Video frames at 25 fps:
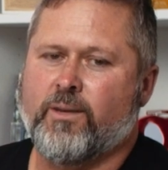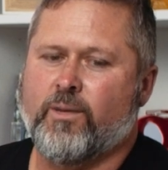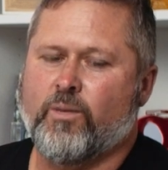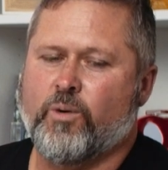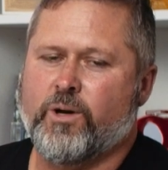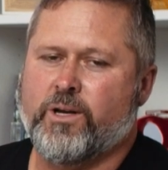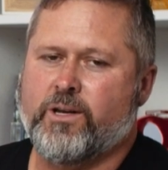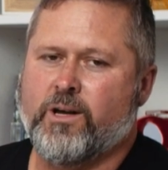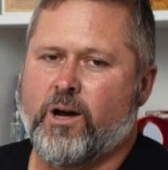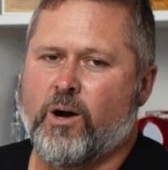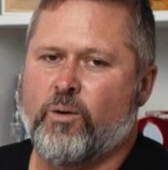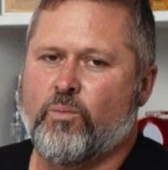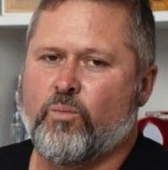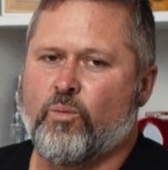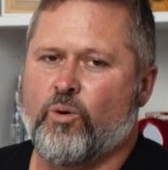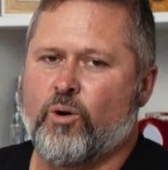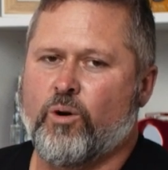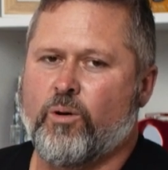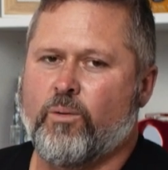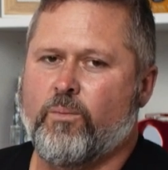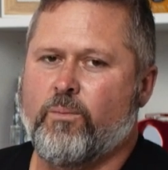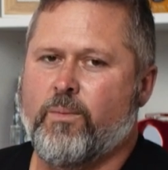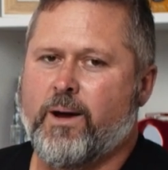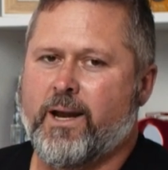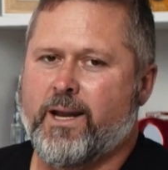We don't
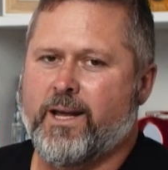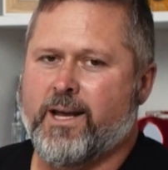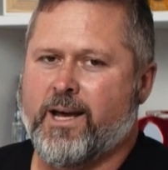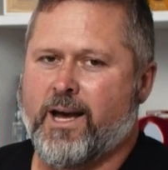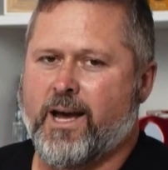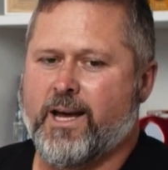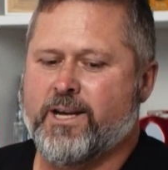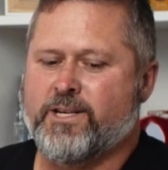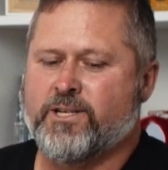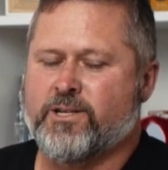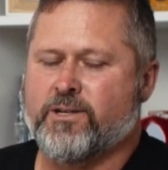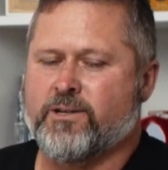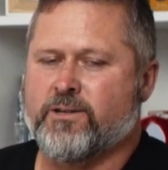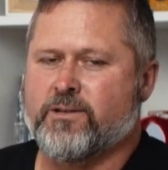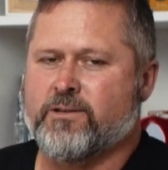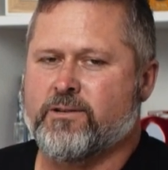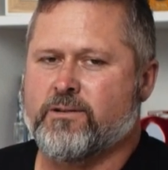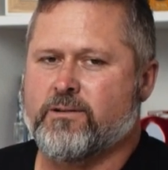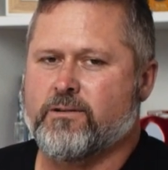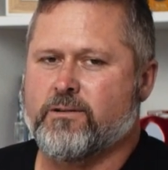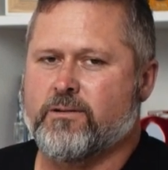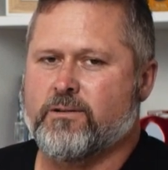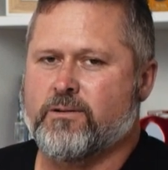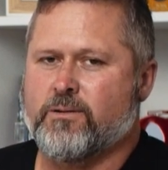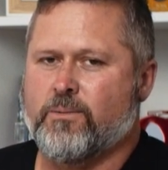want
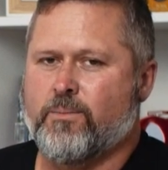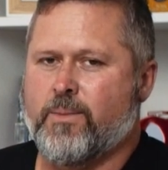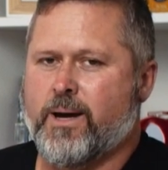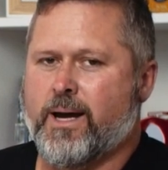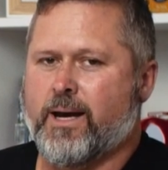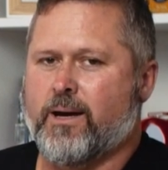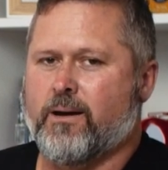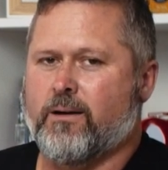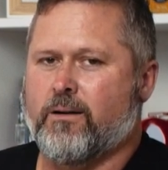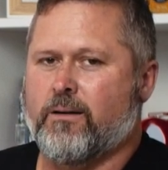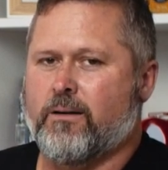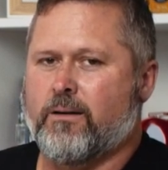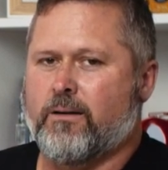medications to make